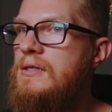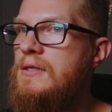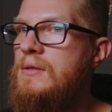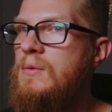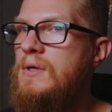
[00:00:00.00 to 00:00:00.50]

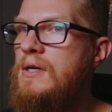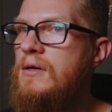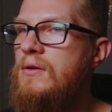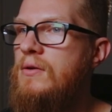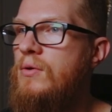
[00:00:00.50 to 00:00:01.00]
as
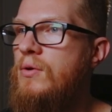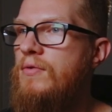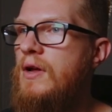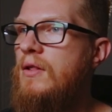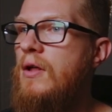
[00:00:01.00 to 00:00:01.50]
well, or
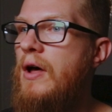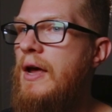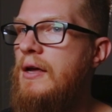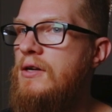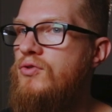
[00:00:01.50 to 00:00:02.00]
if I
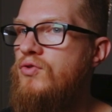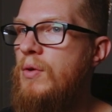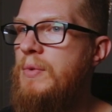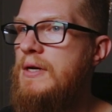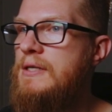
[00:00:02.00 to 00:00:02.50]
like it
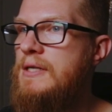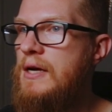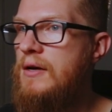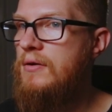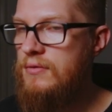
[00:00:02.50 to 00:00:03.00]
dropping
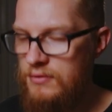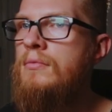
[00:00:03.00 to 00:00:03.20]
down.